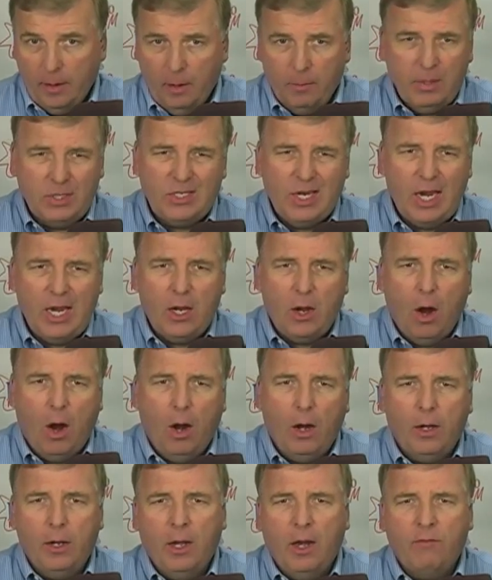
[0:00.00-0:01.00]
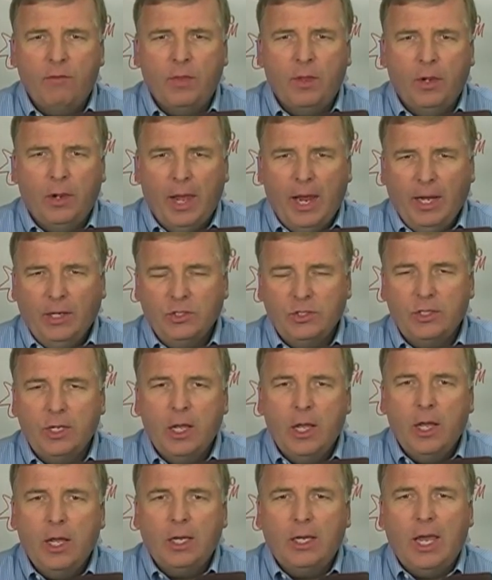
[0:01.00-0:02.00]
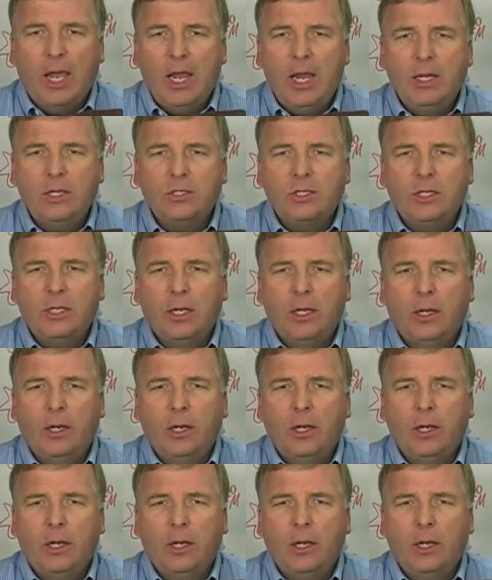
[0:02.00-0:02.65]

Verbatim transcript: But take heart nevertheless. Keynesian